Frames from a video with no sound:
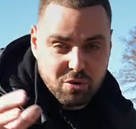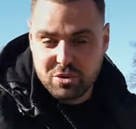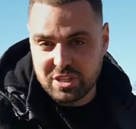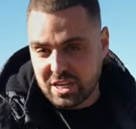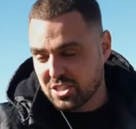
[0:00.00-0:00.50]

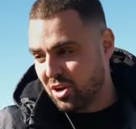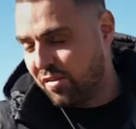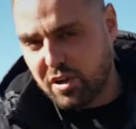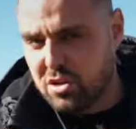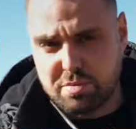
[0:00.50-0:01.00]
always say to
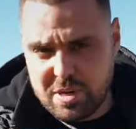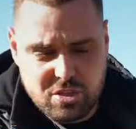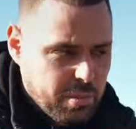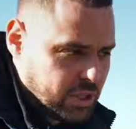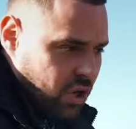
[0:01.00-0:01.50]
staff, don't spend
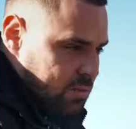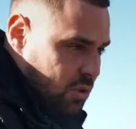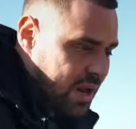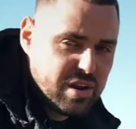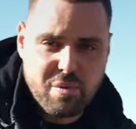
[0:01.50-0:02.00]
too much time
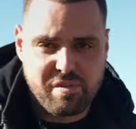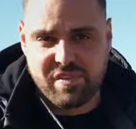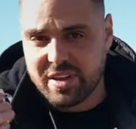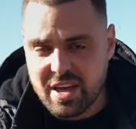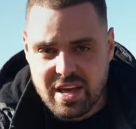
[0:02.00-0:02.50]
doing any one
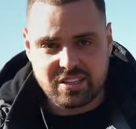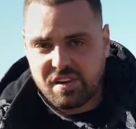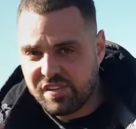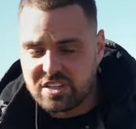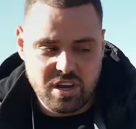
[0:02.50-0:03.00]
thing. Just
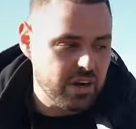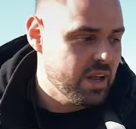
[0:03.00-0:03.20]
get things done,